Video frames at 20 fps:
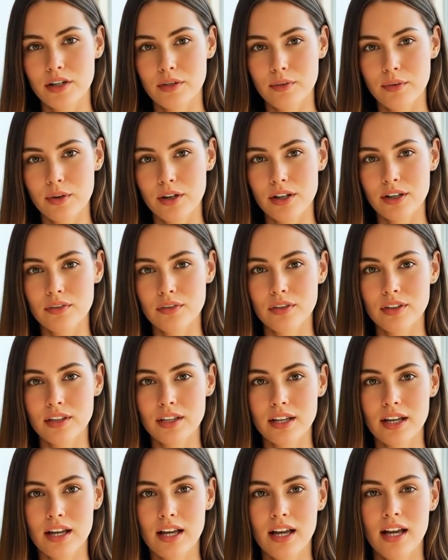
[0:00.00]
After
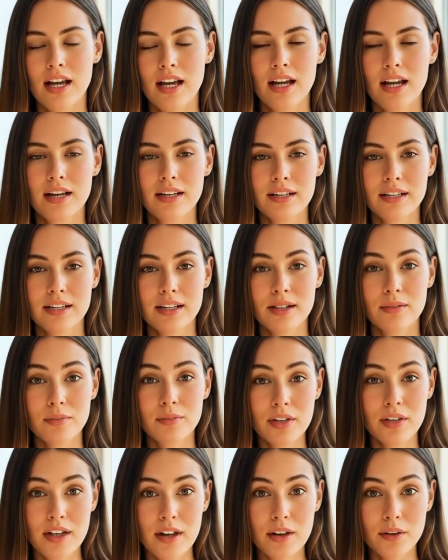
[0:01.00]
lunch,
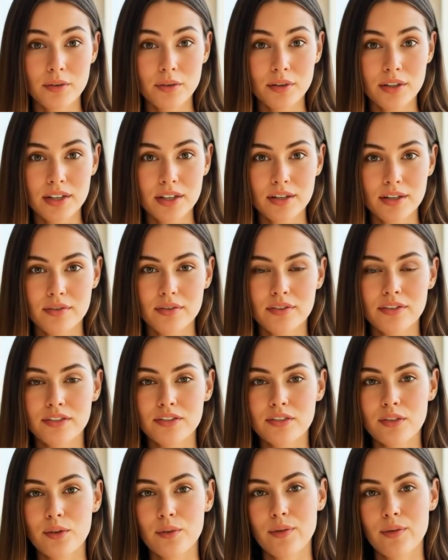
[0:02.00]
sweetheart.
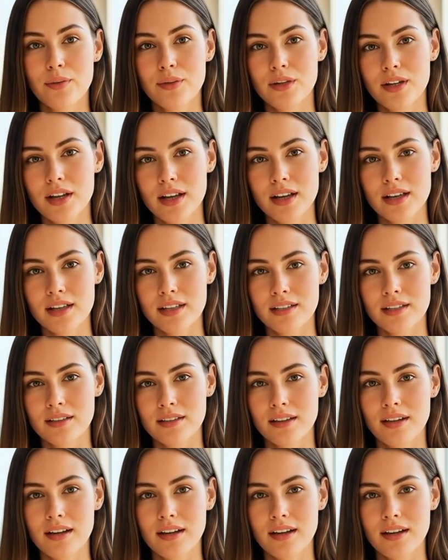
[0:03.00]
She just arrived.